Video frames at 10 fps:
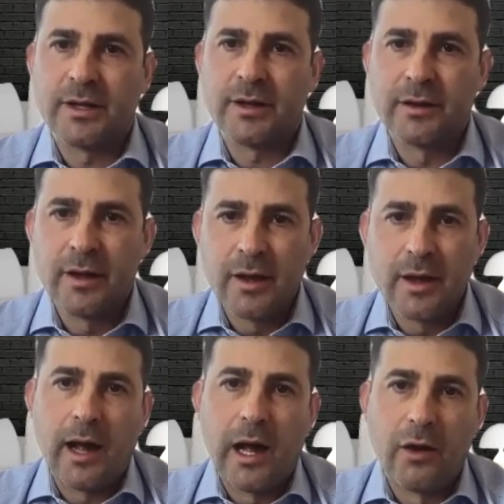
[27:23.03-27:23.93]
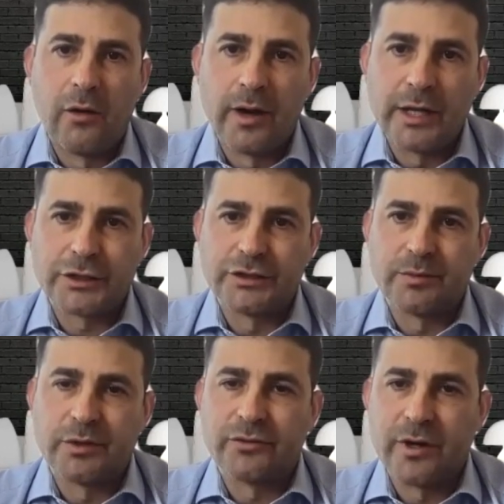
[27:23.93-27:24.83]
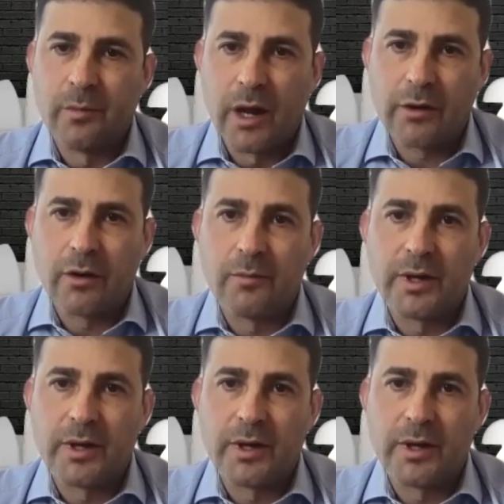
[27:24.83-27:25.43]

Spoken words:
And our relationship with Trend Micro